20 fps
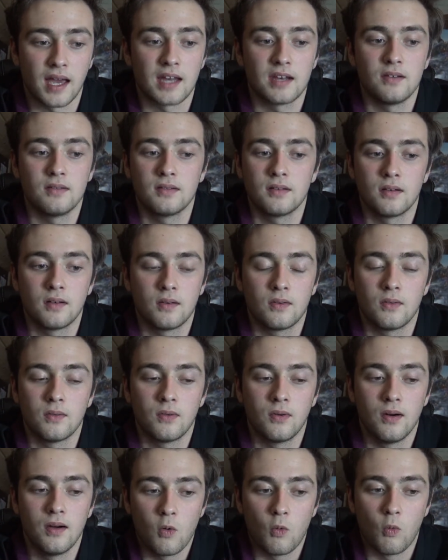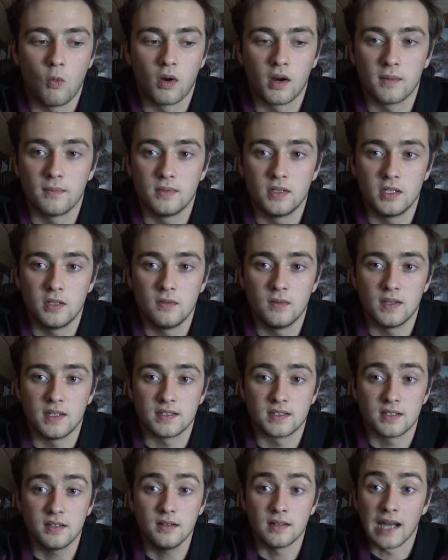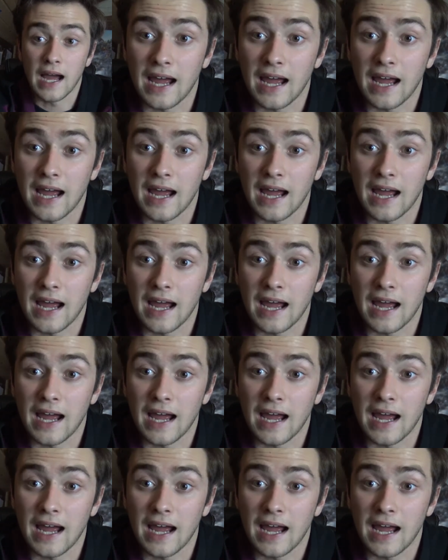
I don't know what I'm doing is good.